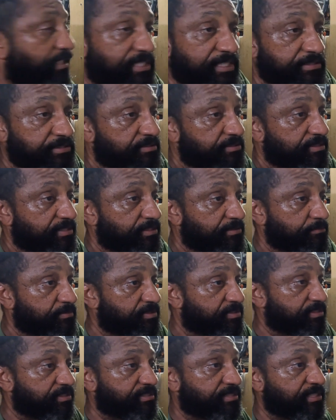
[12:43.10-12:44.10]
It
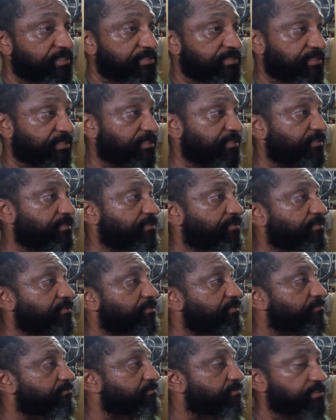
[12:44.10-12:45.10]
was just easy.
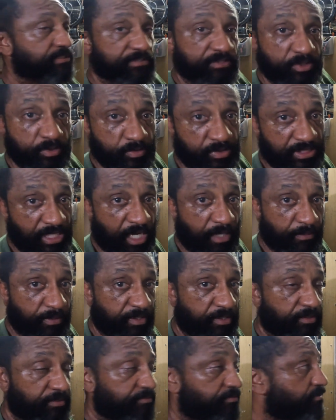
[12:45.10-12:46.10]
Took 2 shower
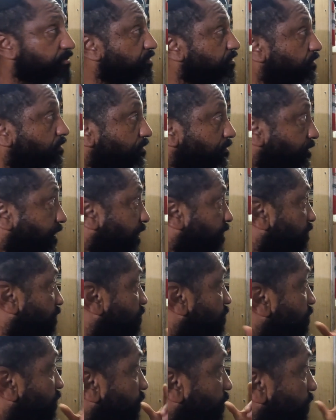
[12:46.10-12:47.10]
curtains to go around a
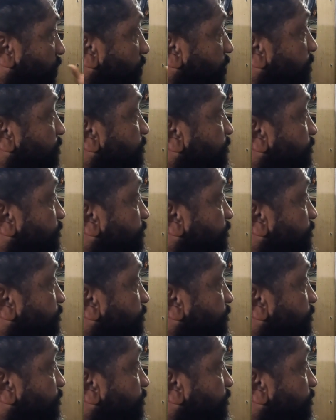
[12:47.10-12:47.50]
hula hoop,